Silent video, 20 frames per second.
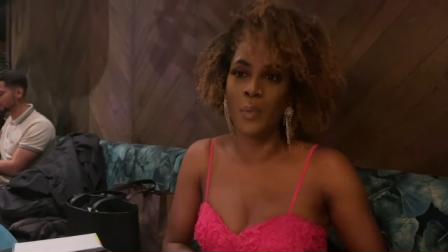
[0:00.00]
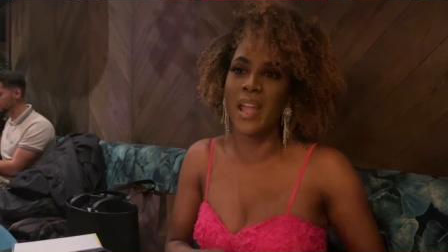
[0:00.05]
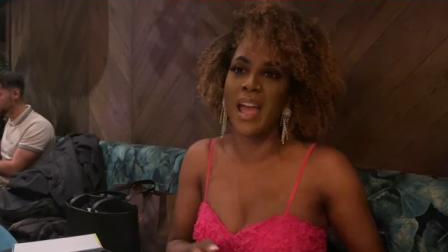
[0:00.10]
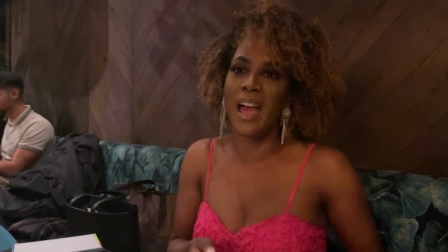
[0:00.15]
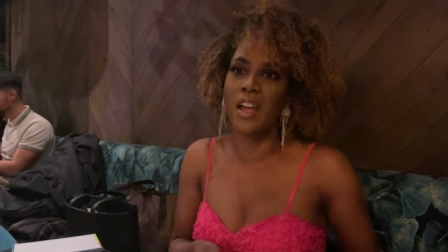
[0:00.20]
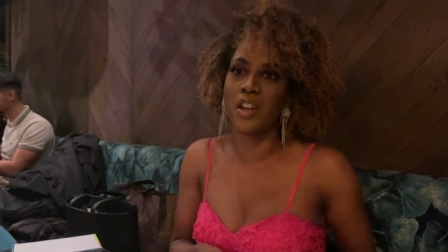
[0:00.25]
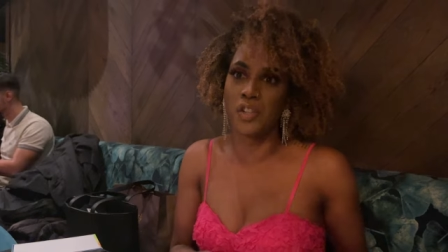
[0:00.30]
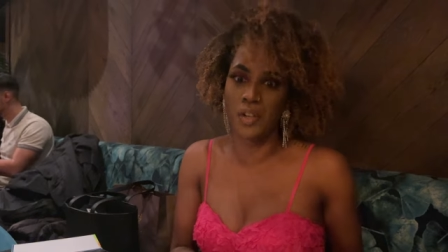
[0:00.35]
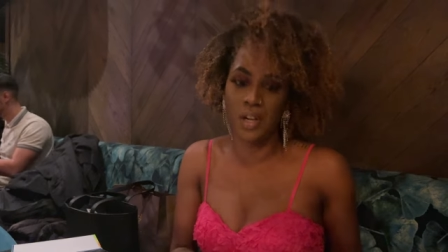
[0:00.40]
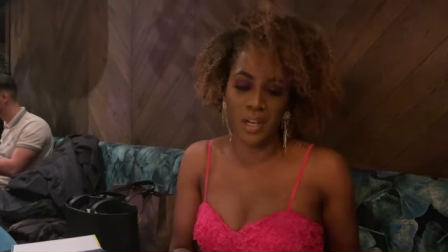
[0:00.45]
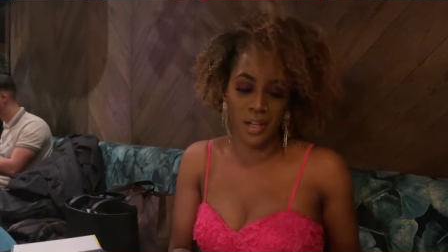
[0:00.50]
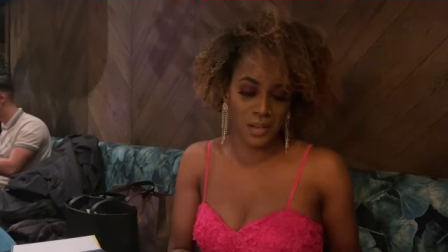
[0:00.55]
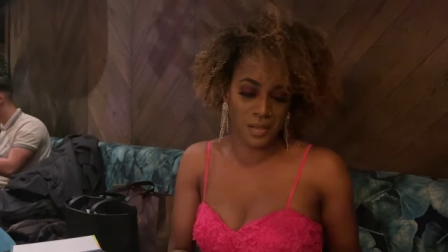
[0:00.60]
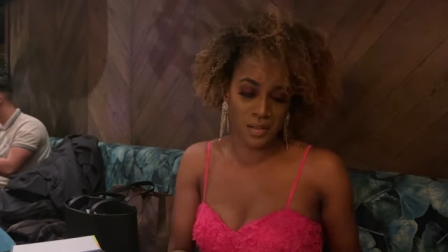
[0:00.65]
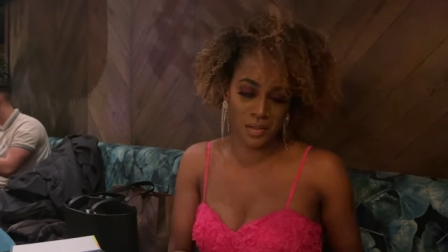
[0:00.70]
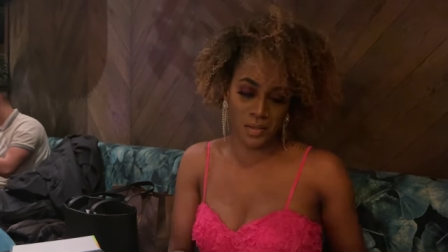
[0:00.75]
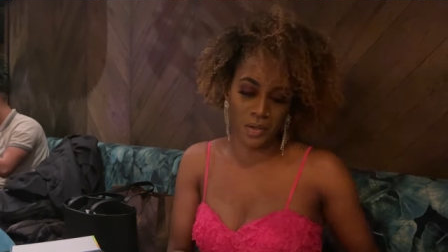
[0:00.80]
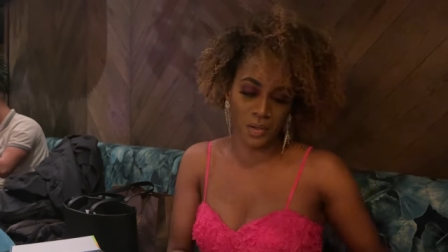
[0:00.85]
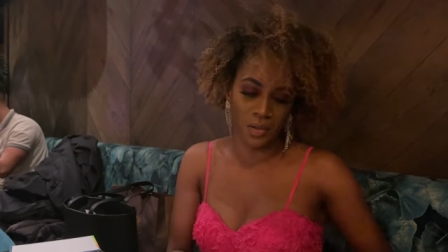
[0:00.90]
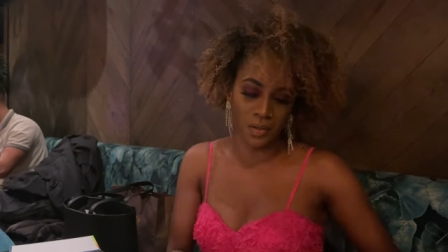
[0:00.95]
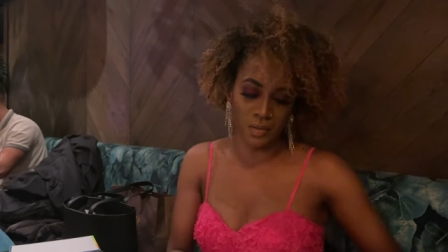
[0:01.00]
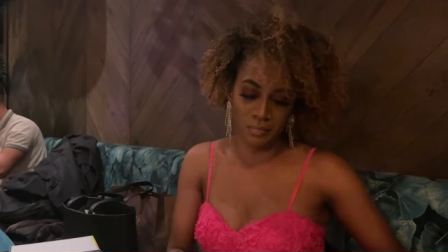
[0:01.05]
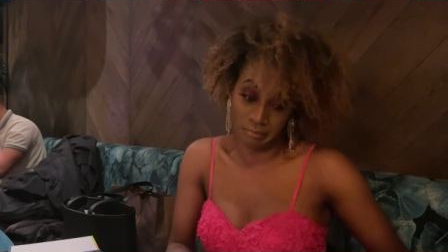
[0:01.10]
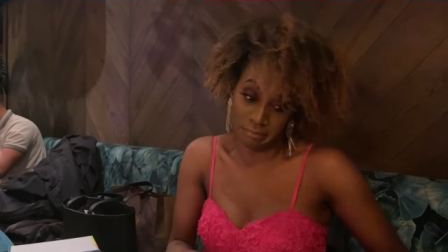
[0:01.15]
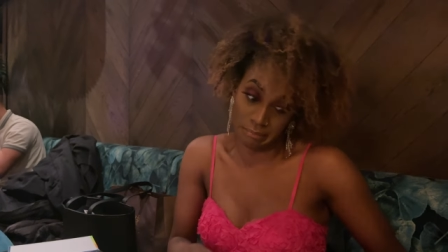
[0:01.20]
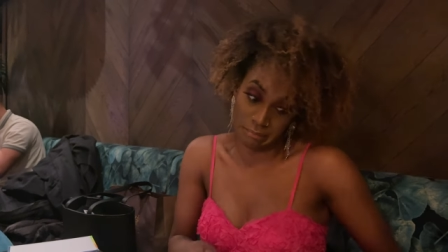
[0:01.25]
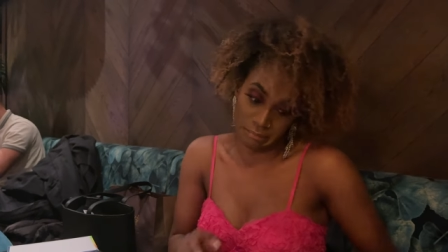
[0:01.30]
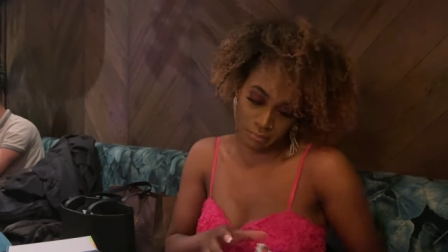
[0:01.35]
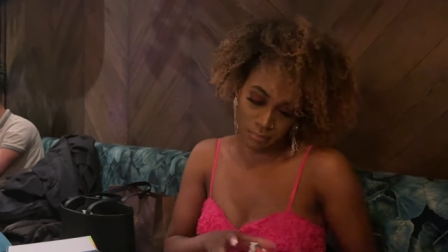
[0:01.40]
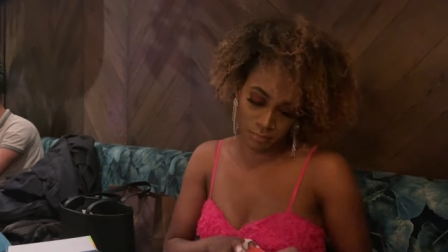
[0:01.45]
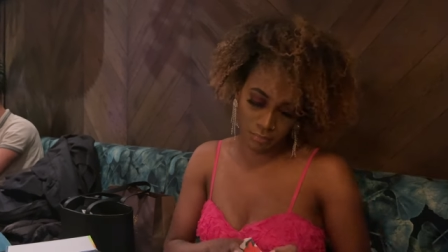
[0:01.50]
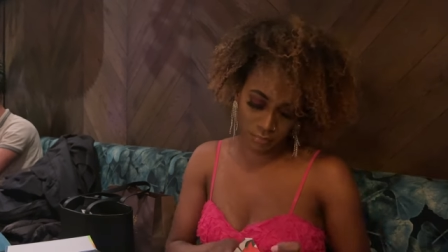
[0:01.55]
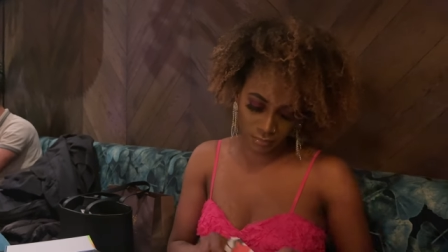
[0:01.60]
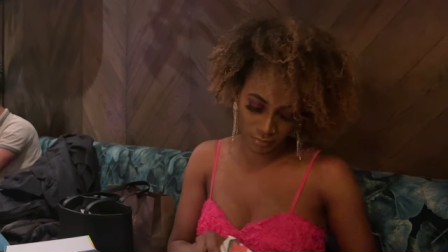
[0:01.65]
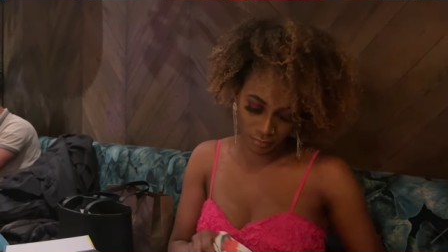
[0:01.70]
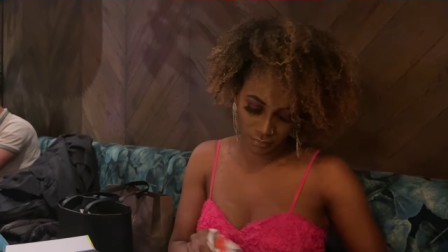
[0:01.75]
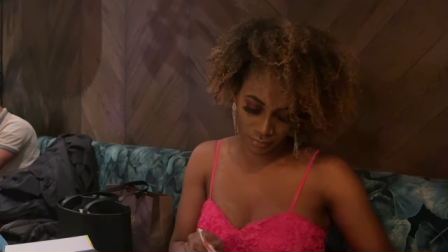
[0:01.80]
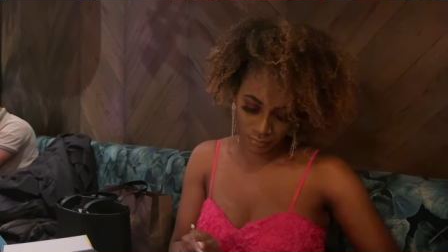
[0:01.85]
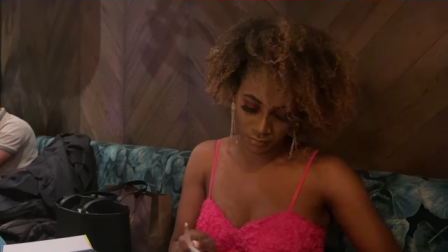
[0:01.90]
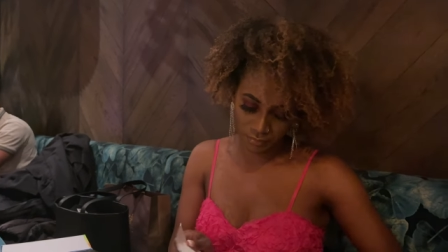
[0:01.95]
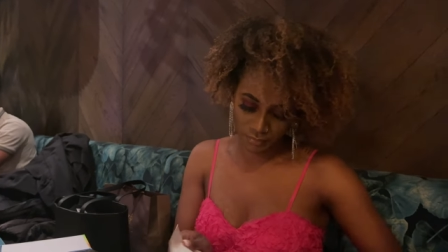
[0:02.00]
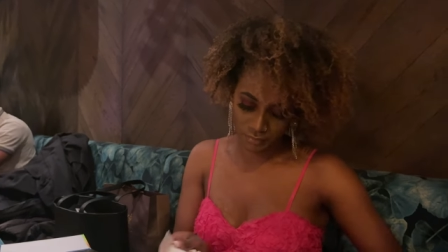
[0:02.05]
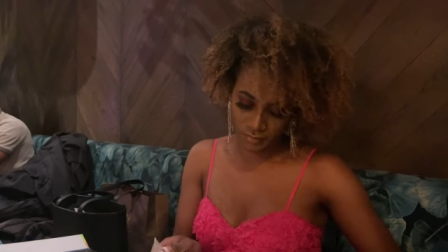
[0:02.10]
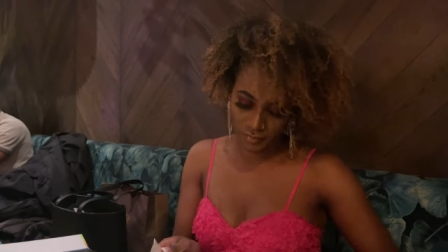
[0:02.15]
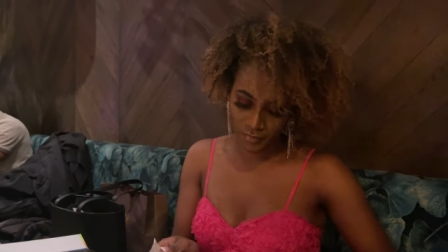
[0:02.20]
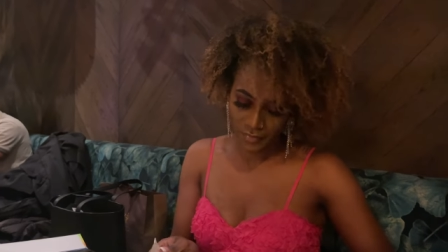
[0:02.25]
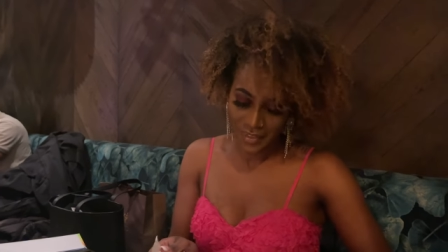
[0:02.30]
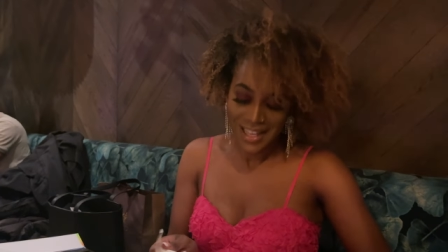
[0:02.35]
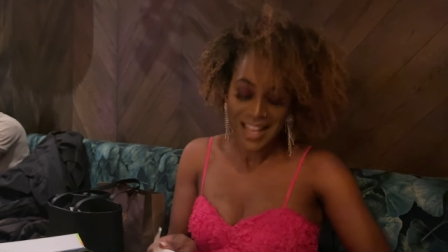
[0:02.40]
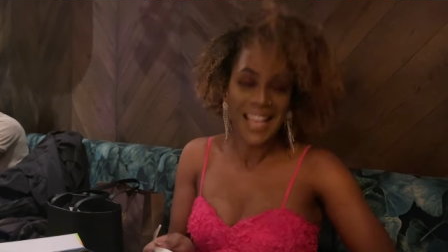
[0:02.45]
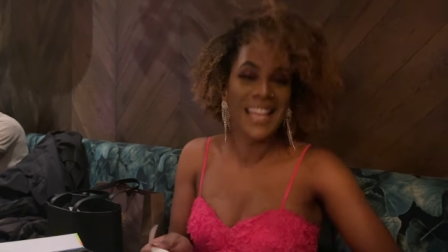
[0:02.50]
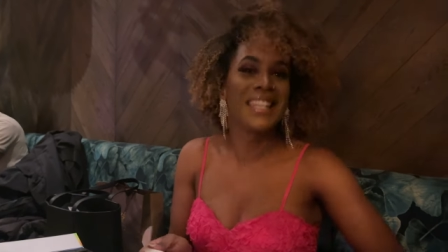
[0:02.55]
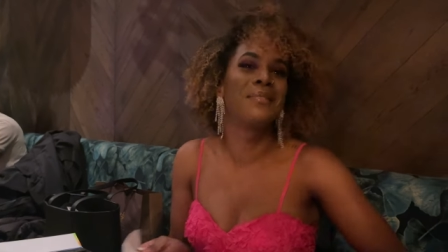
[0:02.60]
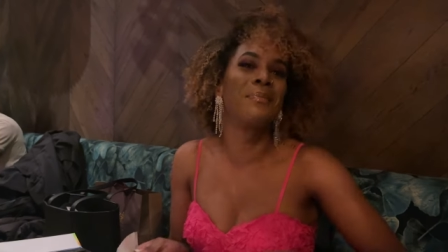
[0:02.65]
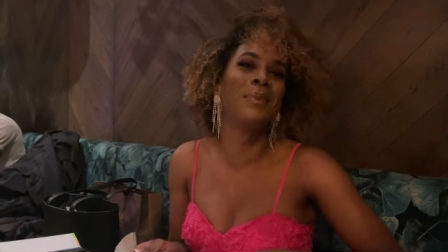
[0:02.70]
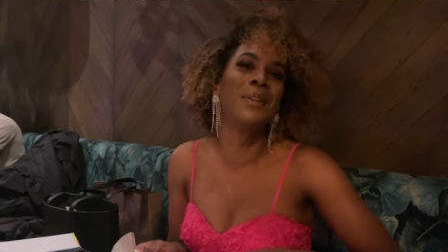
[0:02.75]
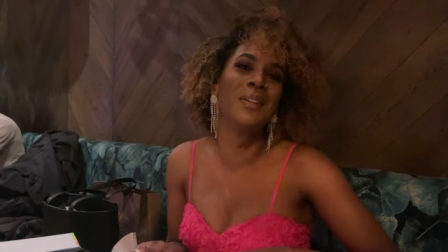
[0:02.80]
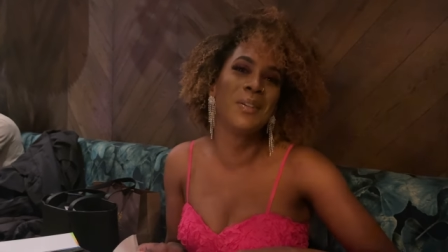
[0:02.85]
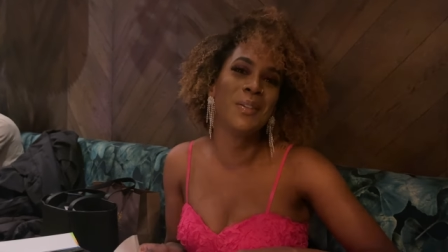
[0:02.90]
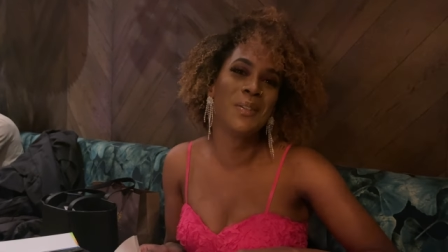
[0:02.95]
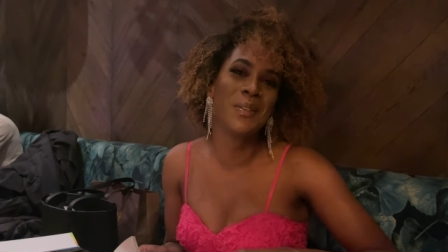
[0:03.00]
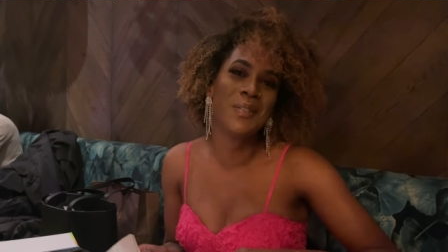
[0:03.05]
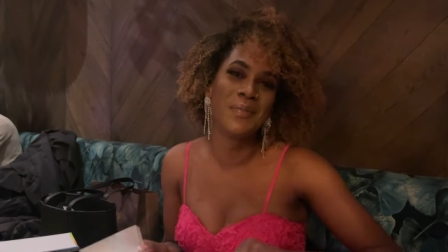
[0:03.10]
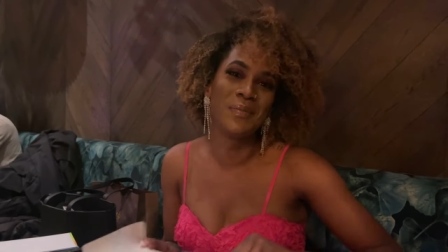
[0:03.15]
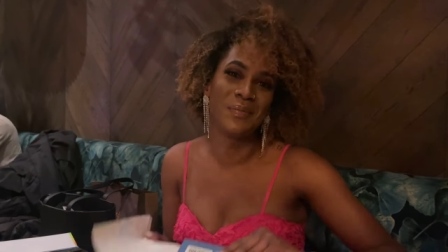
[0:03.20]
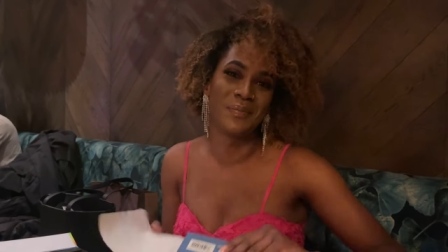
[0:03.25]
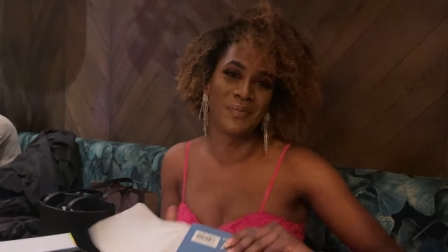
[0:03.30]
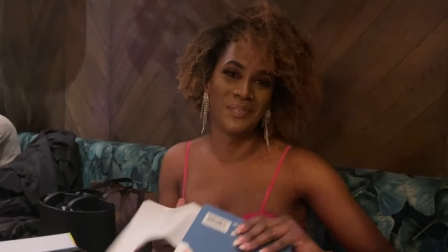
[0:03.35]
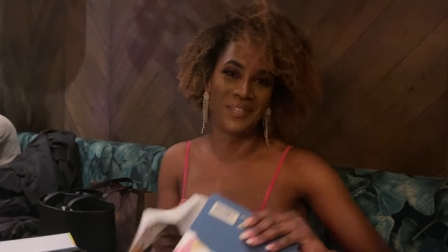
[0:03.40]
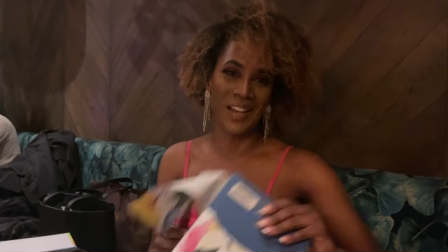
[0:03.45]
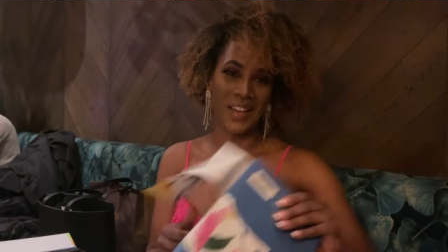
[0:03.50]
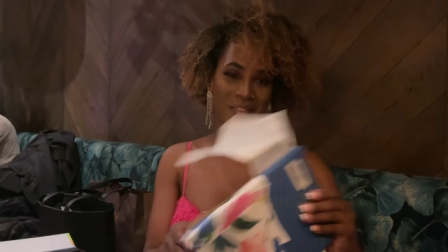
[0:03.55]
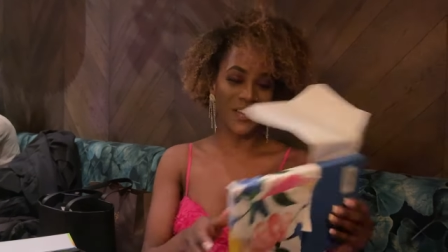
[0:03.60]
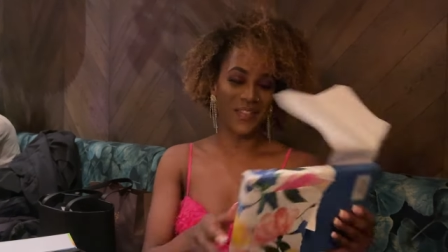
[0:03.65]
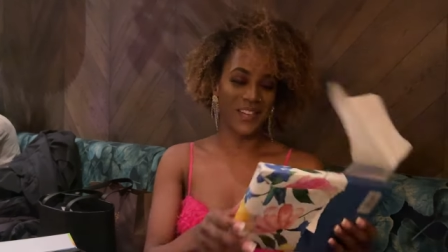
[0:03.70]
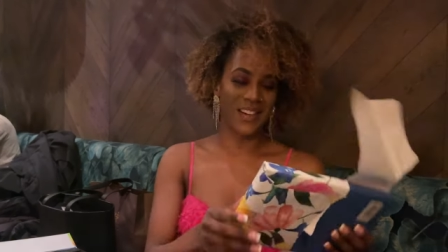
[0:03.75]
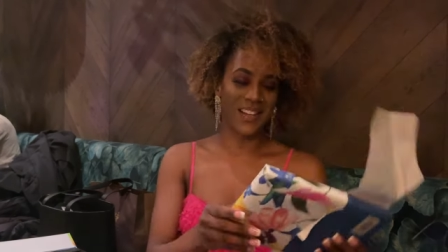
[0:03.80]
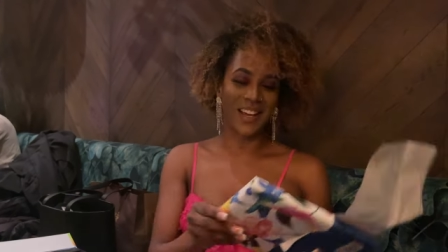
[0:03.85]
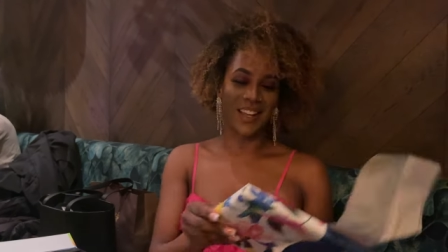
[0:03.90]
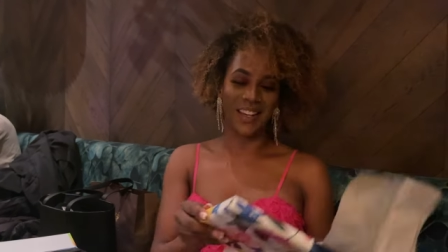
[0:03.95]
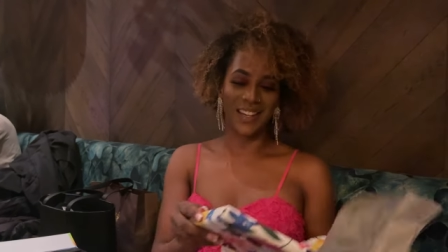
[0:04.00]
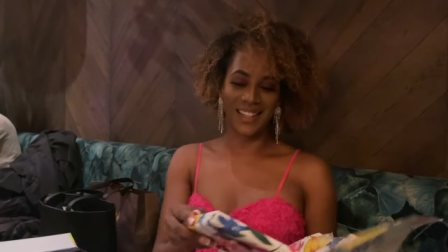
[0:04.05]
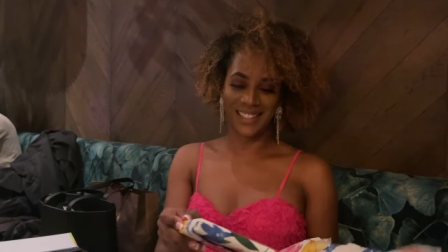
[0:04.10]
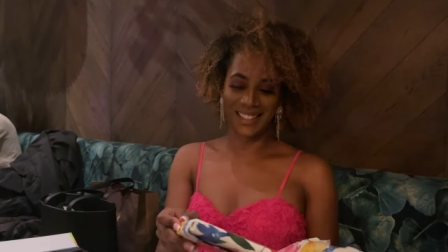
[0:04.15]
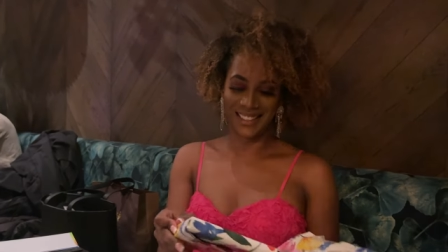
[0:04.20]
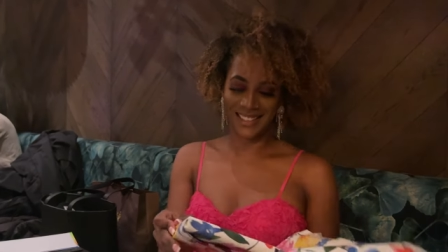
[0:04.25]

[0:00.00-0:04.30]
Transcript: We had drinks, so. It's blue, my favorite color.